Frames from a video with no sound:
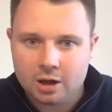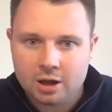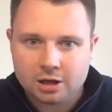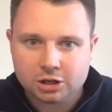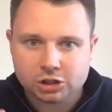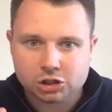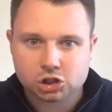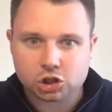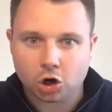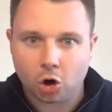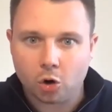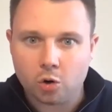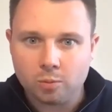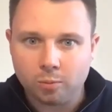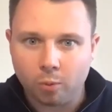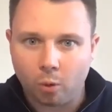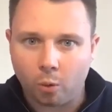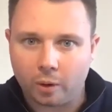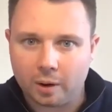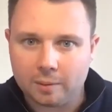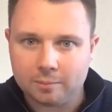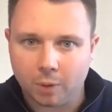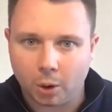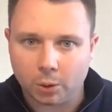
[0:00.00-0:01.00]
show
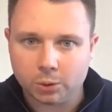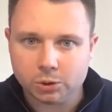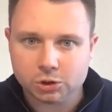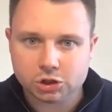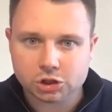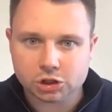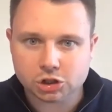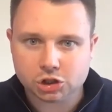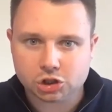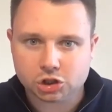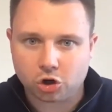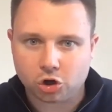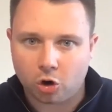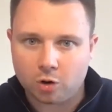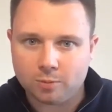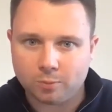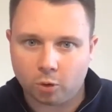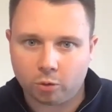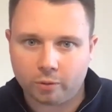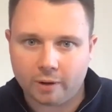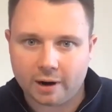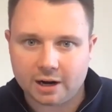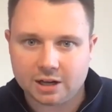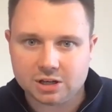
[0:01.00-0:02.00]
more emotion, show
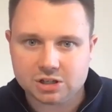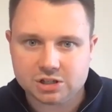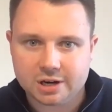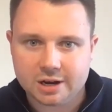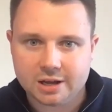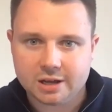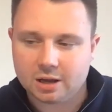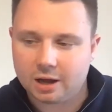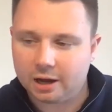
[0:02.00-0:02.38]
more energy?